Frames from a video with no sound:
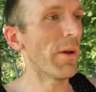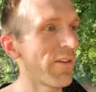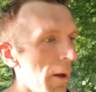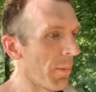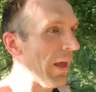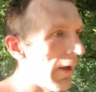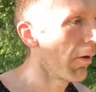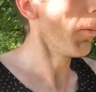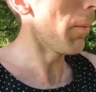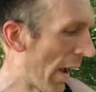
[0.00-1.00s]
it's up
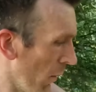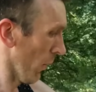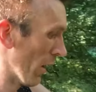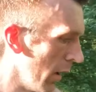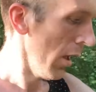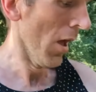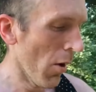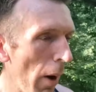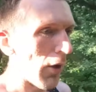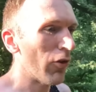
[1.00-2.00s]
here I'm about well